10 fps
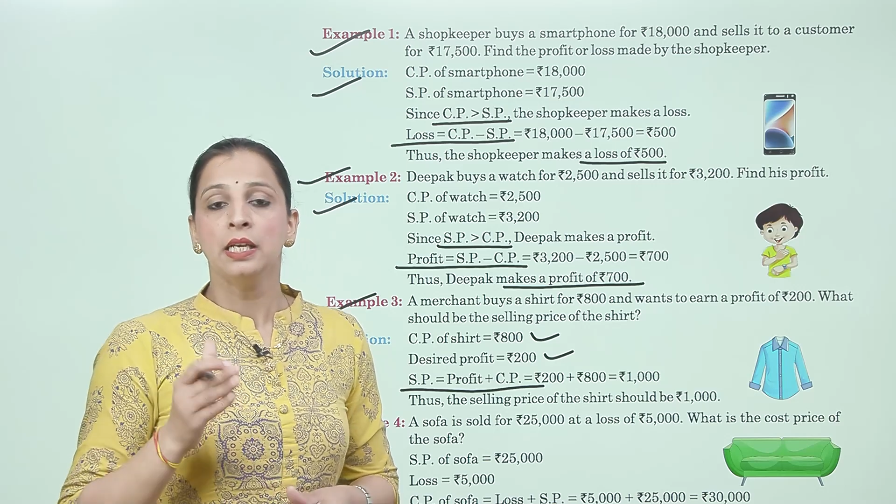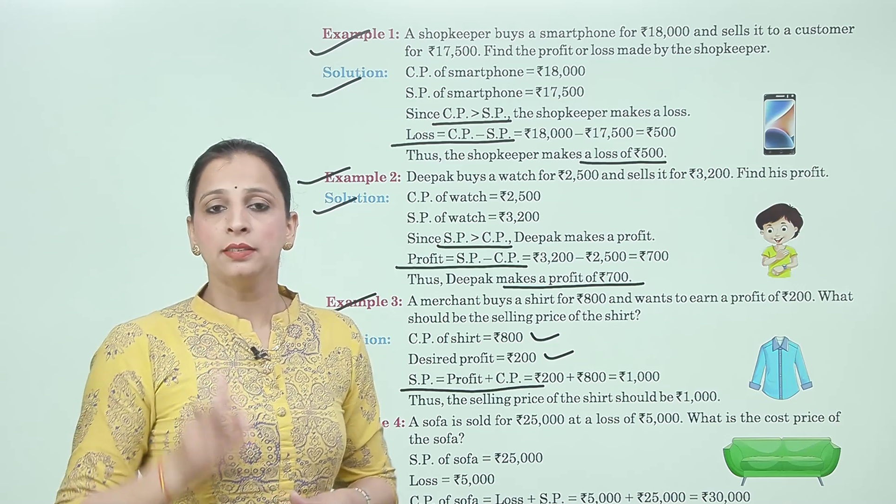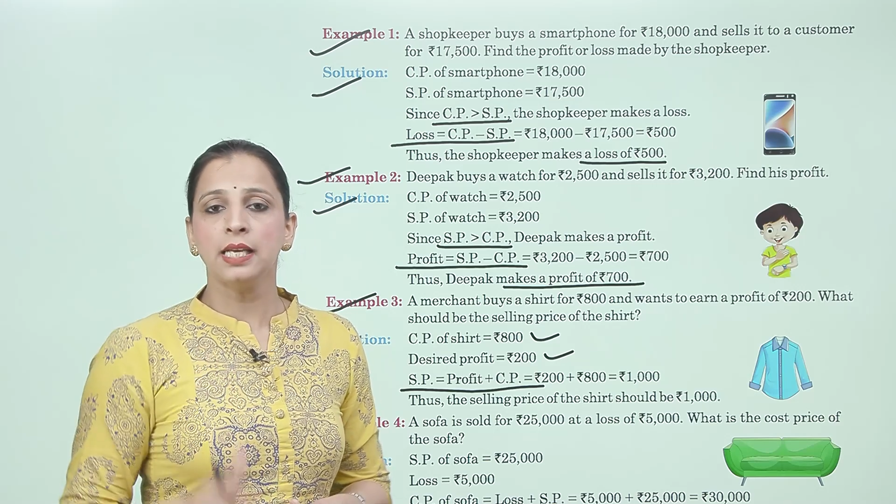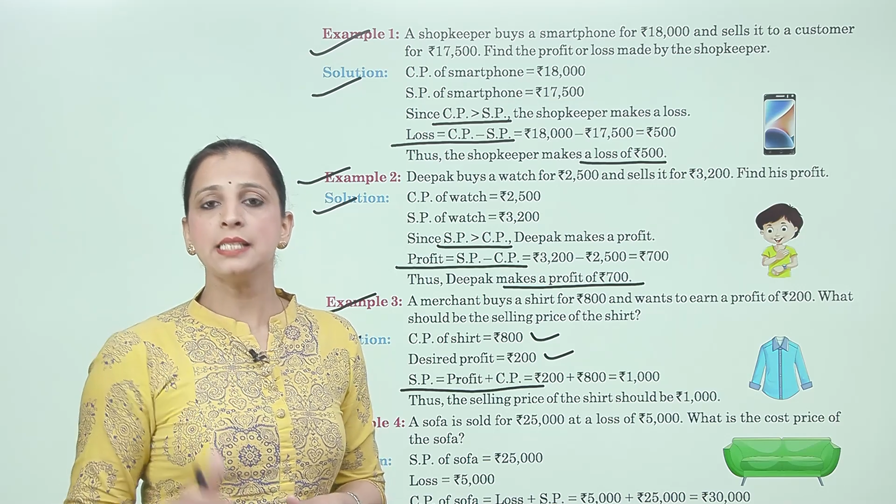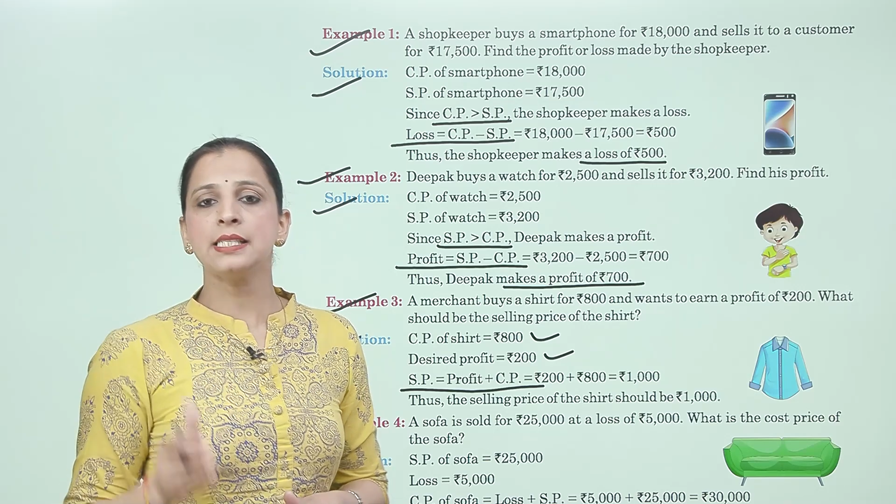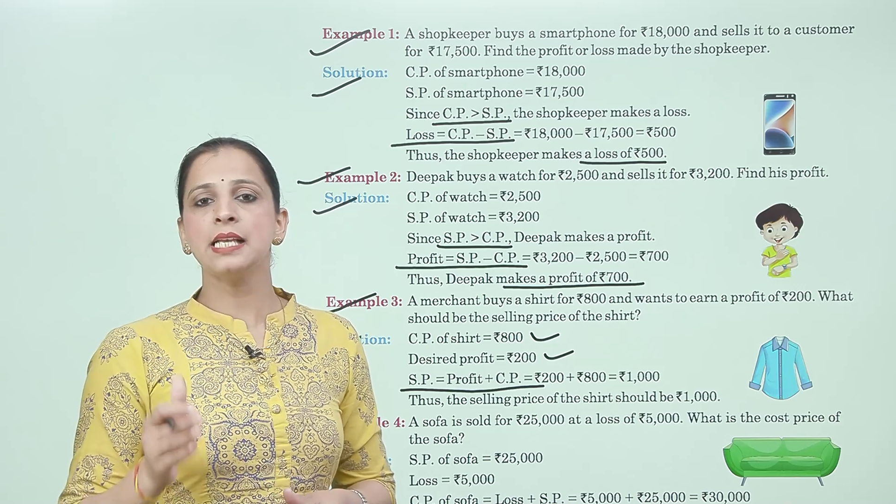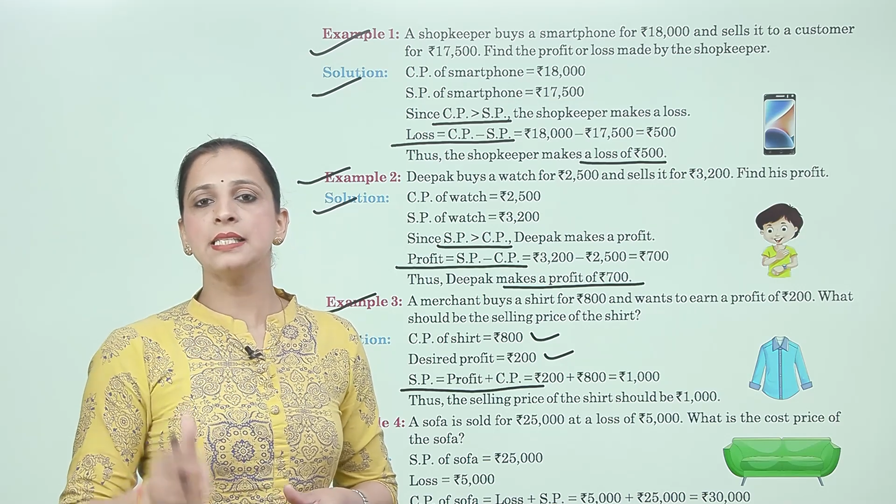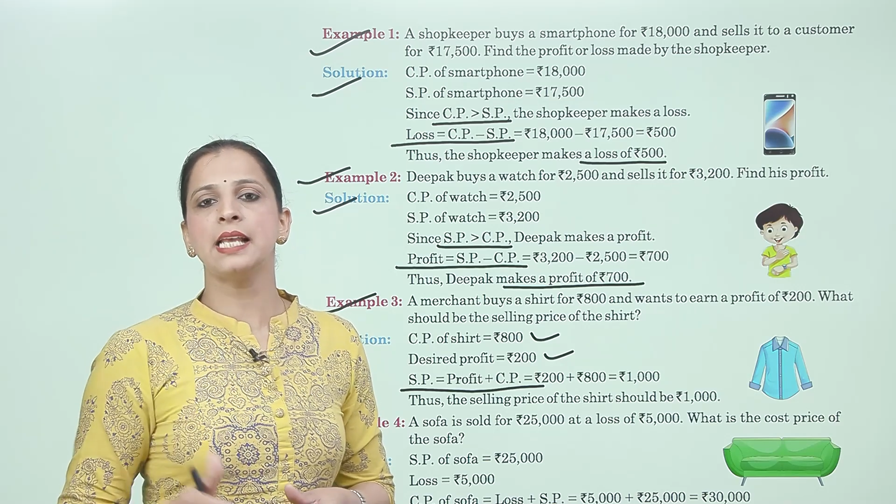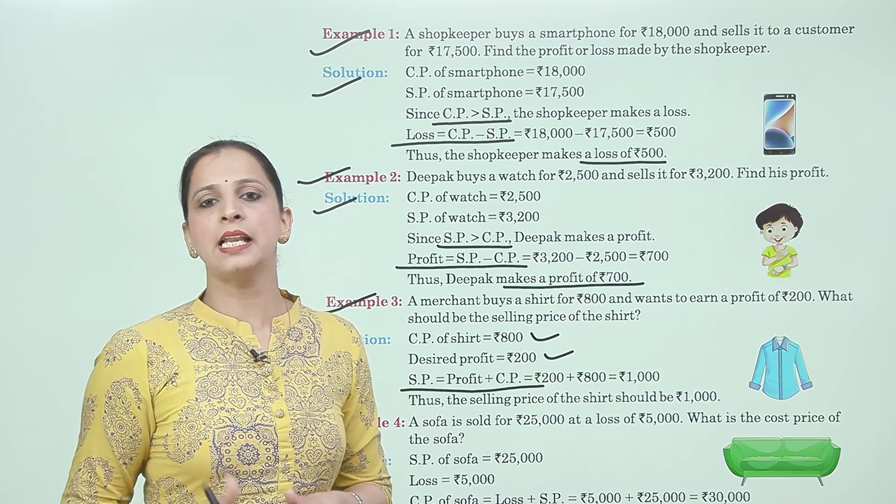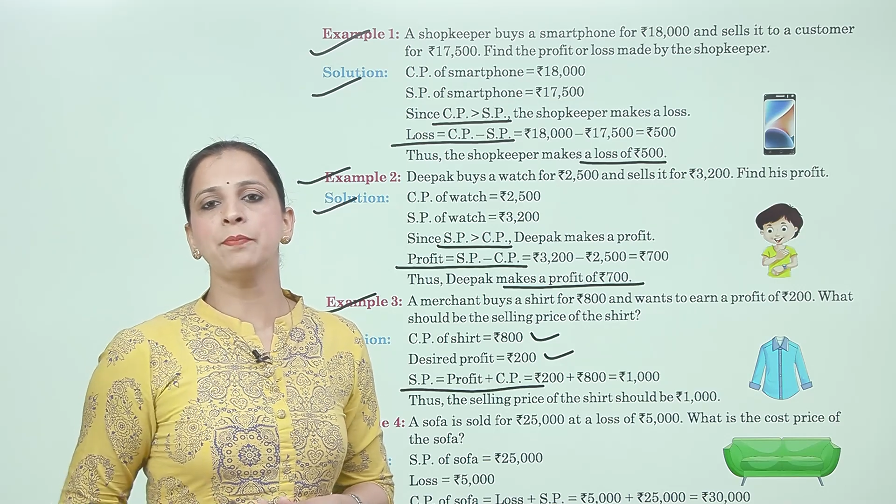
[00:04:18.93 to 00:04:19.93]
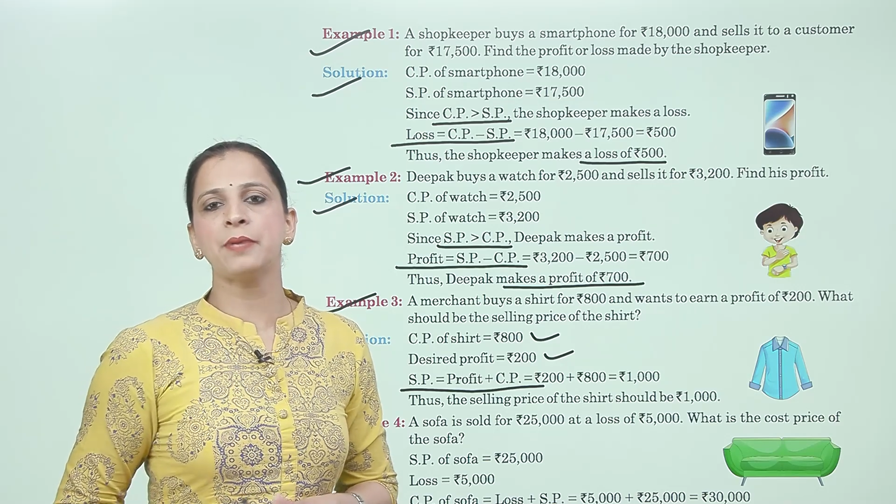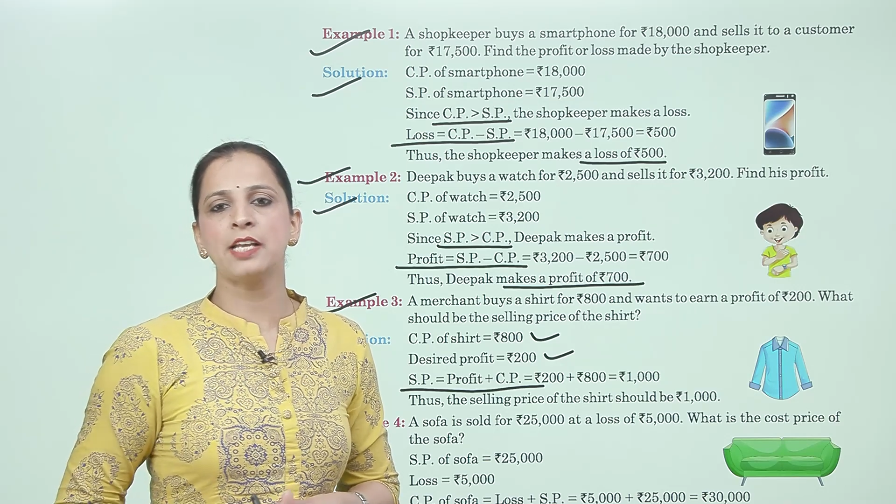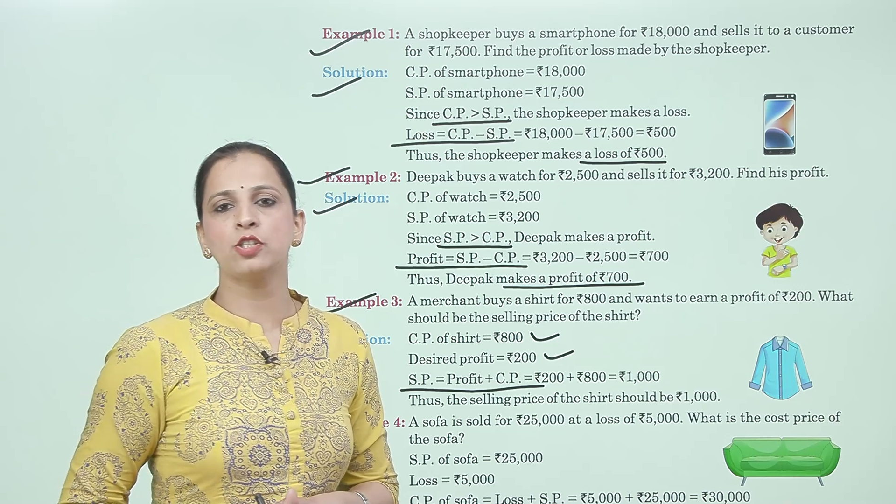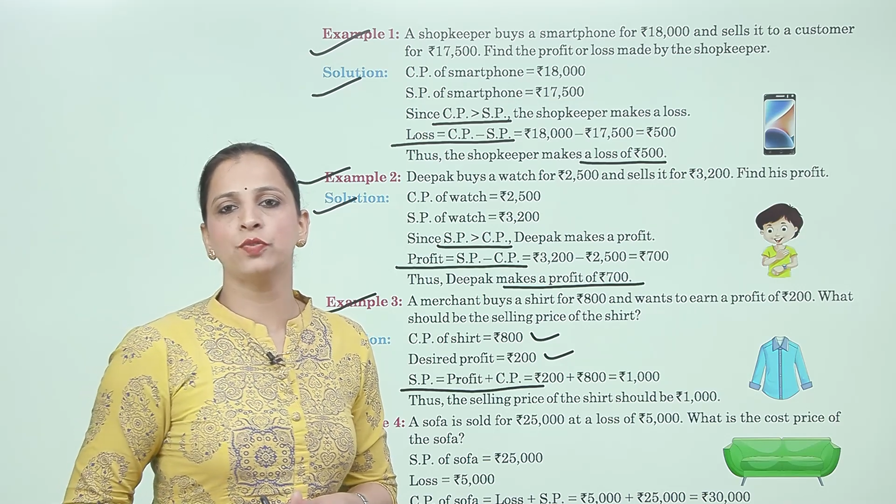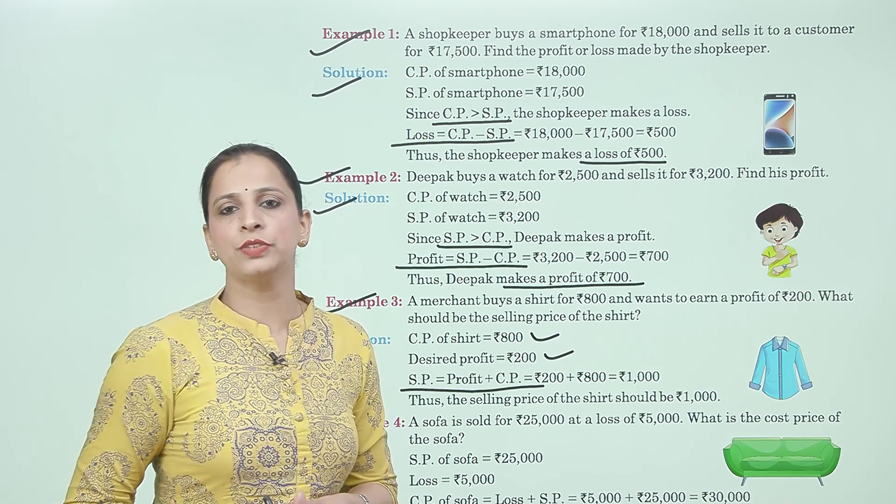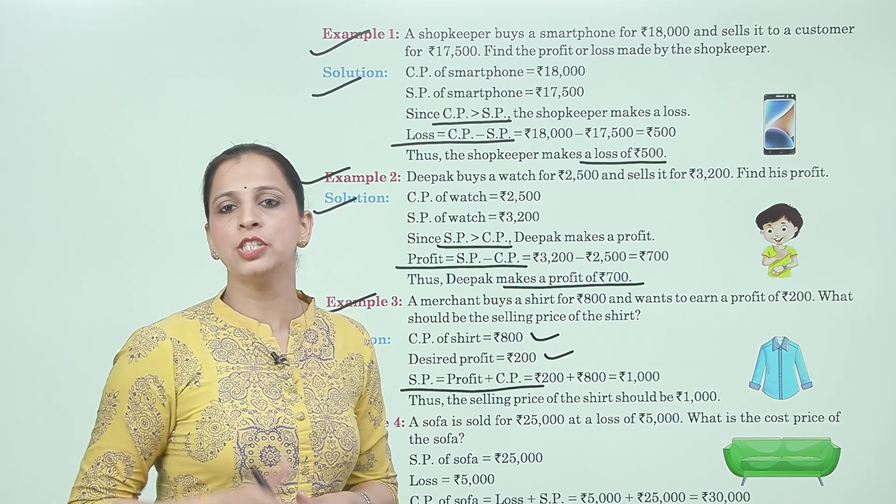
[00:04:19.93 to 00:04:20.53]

Thus, the selling price of